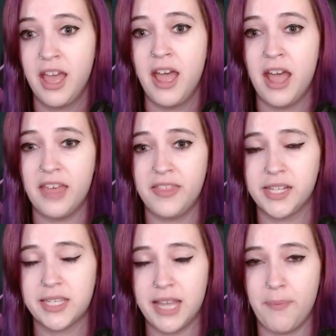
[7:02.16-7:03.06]
and
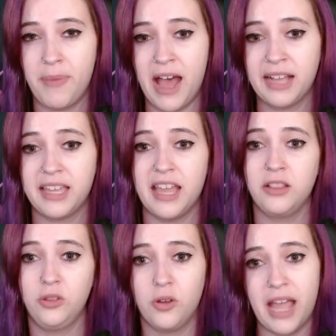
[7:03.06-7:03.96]
then step back
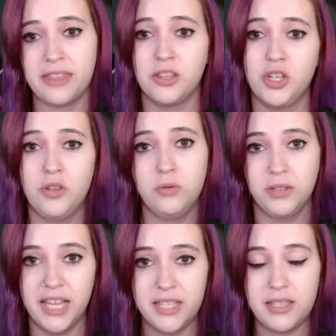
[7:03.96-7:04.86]
and look at the two
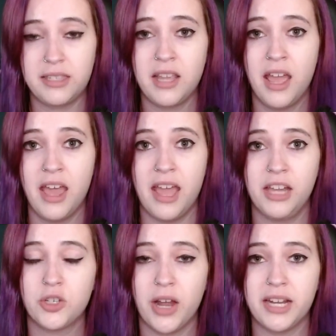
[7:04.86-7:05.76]
lists
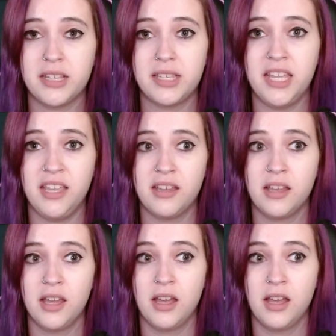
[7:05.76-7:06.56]
and try to see